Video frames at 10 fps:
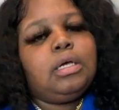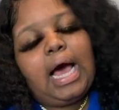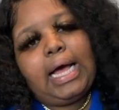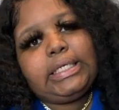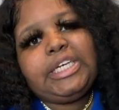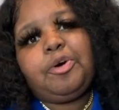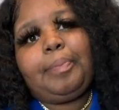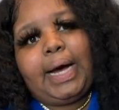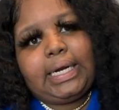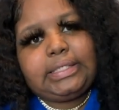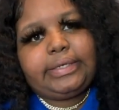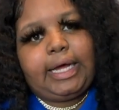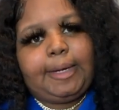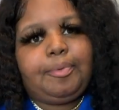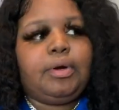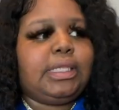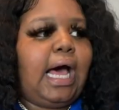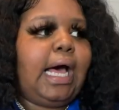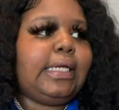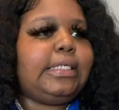ideal body type or the
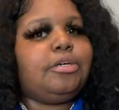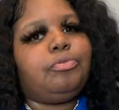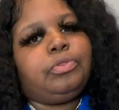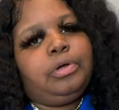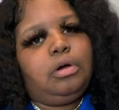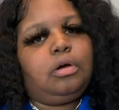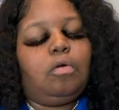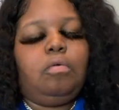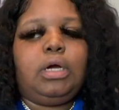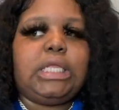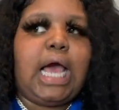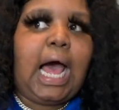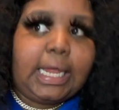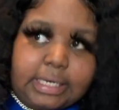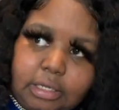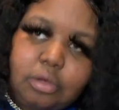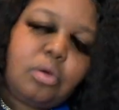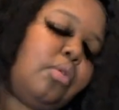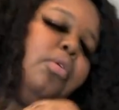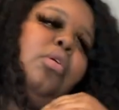ideal look or the
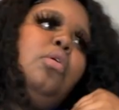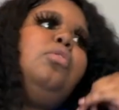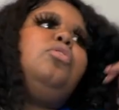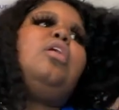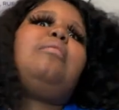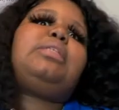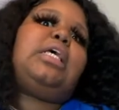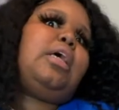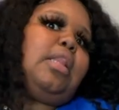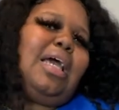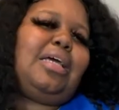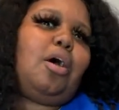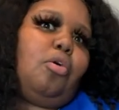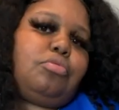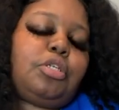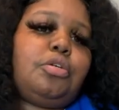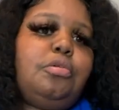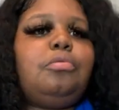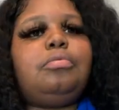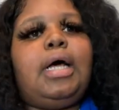ideal, you know what I'm saying? Like, go to.
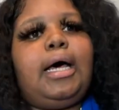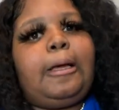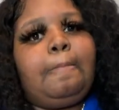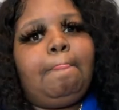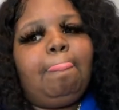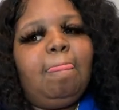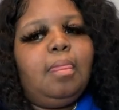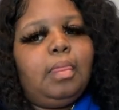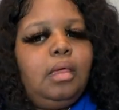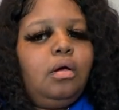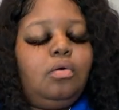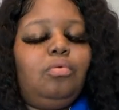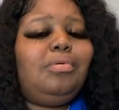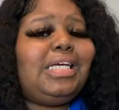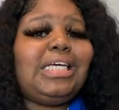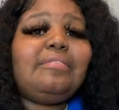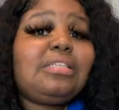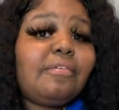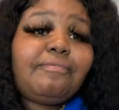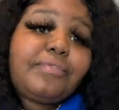Like, who
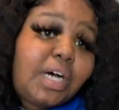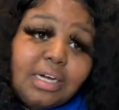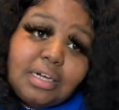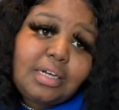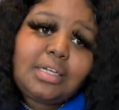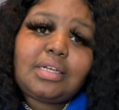gives a fuck?